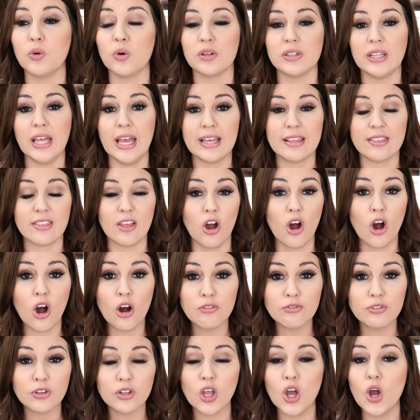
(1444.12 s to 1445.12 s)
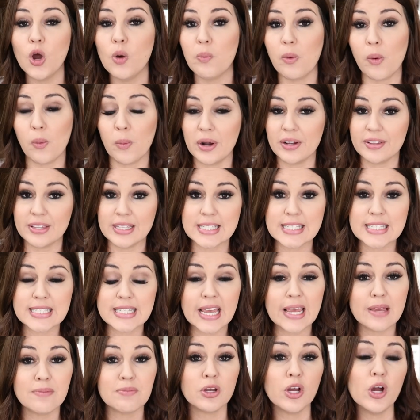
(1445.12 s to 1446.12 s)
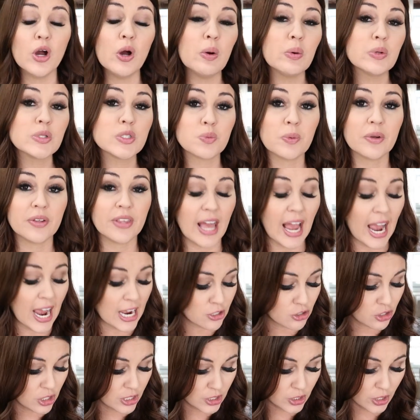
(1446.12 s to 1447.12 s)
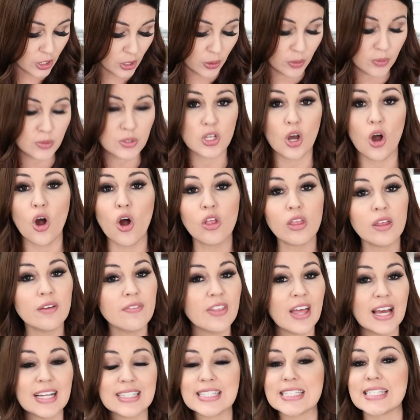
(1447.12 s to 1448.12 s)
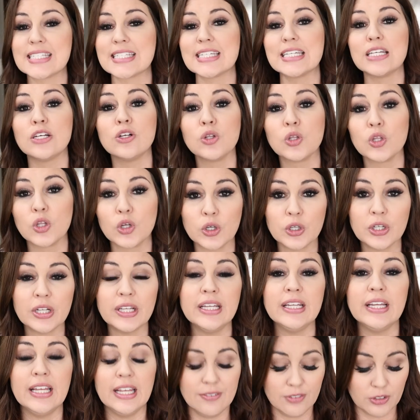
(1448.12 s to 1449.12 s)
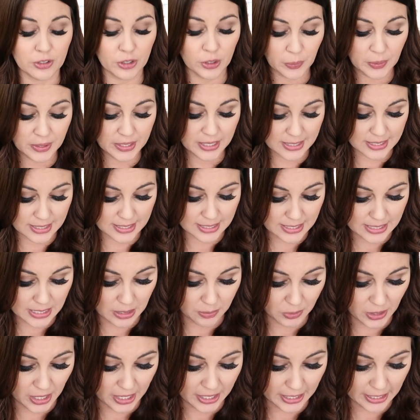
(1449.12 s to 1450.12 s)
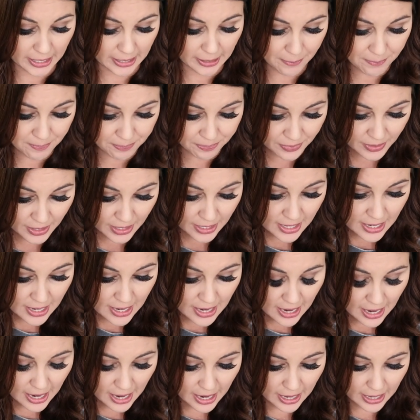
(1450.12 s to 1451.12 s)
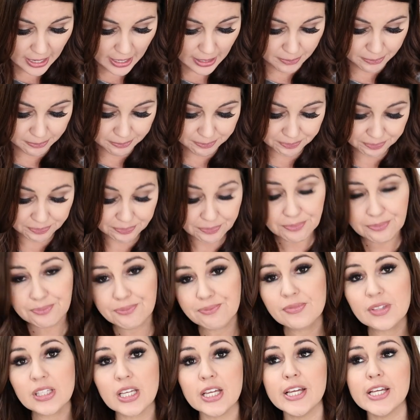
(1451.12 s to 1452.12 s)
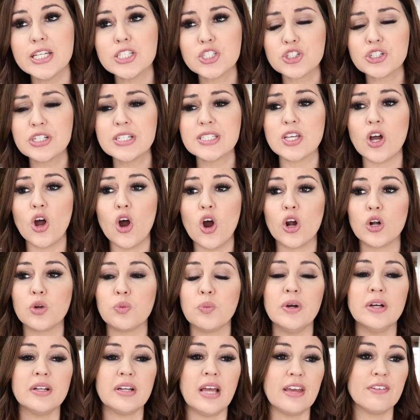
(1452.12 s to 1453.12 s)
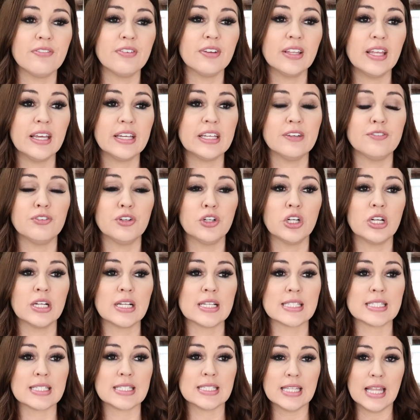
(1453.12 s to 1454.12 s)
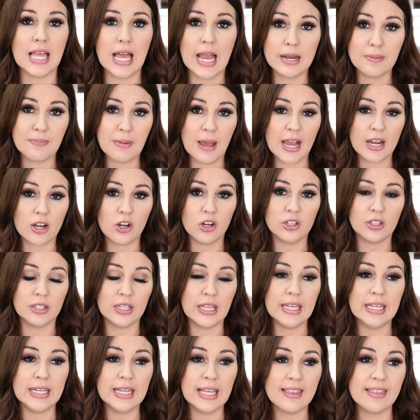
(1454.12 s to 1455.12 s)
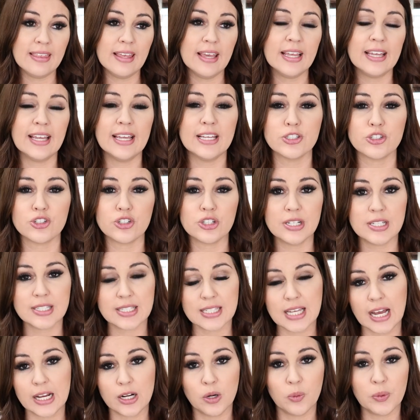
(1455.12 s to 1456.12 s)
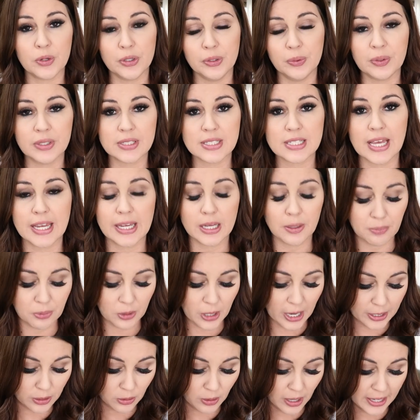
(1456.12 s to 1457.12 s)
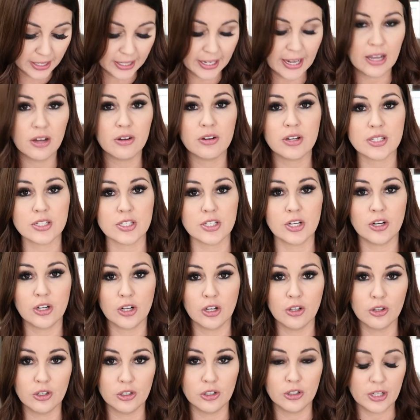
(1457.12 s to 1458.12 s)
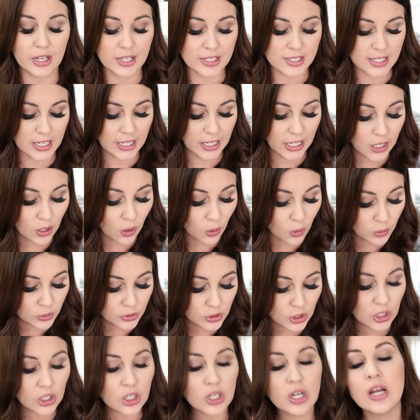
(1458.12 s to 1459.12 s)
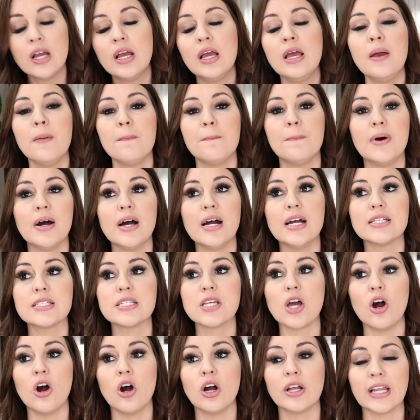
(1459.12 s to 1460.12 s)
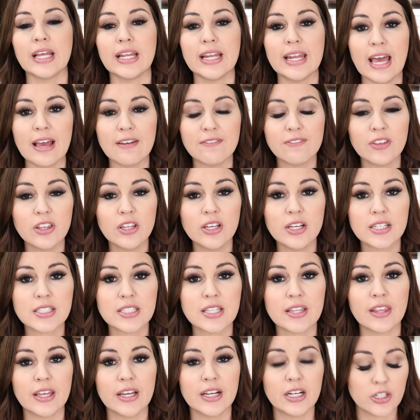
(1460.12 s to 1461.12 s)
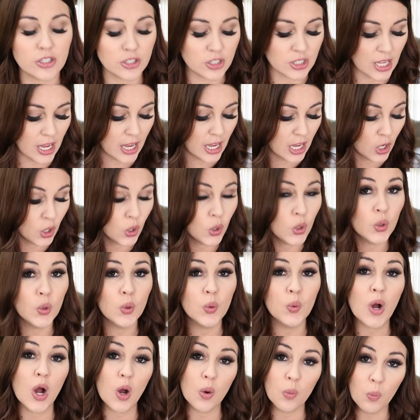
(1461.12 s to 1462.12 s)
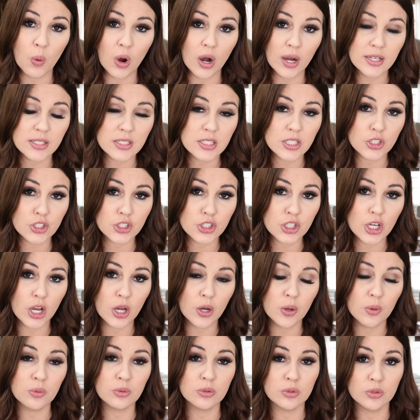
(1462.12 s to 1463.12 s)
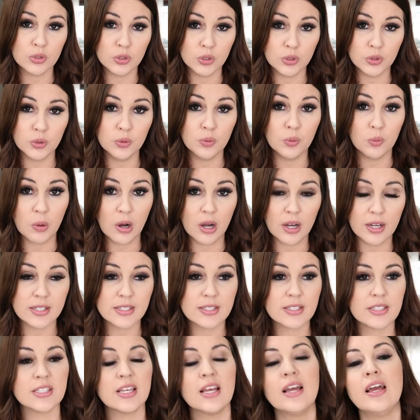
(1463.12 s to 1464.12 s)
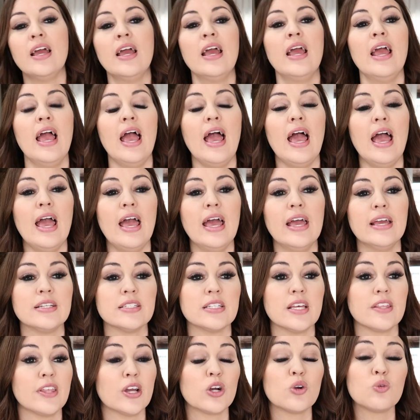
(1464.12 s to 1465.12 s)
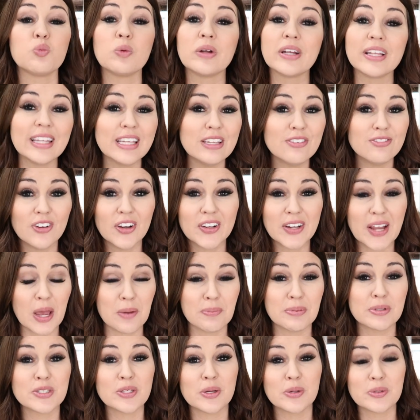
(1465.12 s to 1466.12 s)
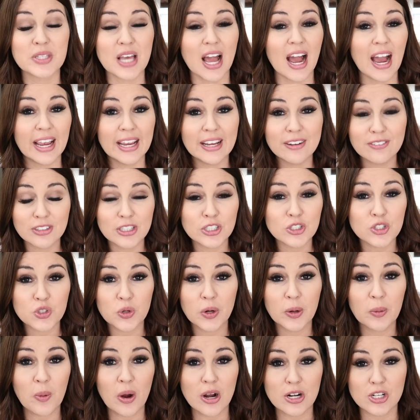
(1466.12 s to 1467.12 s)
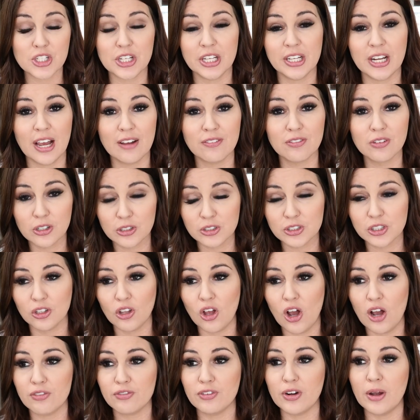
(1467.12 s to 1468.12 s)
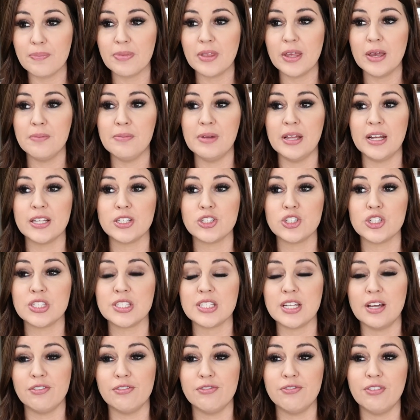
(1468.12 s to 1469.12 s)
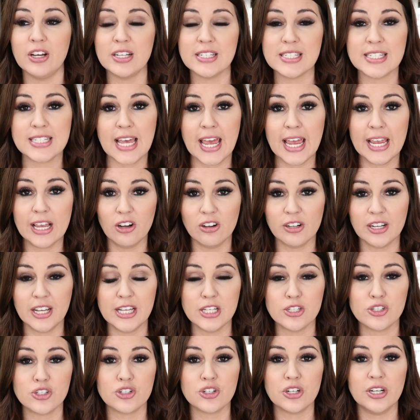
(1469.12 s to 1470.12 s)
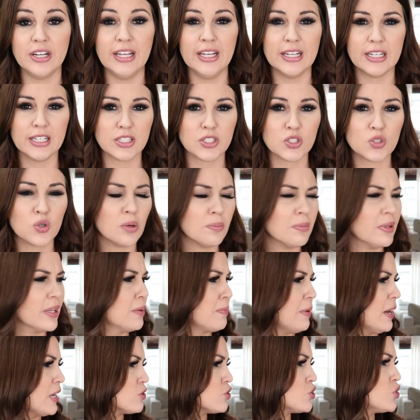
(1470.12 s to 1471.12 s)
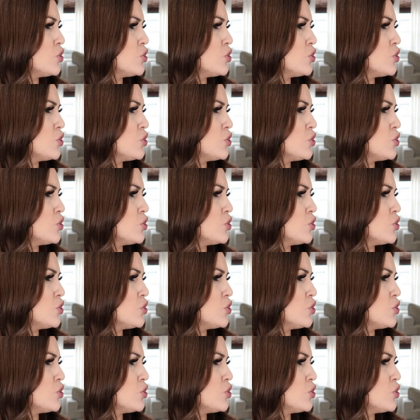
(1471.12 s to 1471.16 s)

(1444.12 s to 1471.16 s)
or like the envelope or where the stamp goes, where the address goes. All of that's still learning, even though it doesn't seem like it. Um, History is a hard one. I feel like if you're gonna slide back on anything, history is kind of where you can take a break right now because they're gonna learn as they get older. But on Netflix, there's a Who Was show, Who Was, and they're really fun episodes. I even enjoy watching. I've learned a lot from them and it's just a fun take on history and it's normally about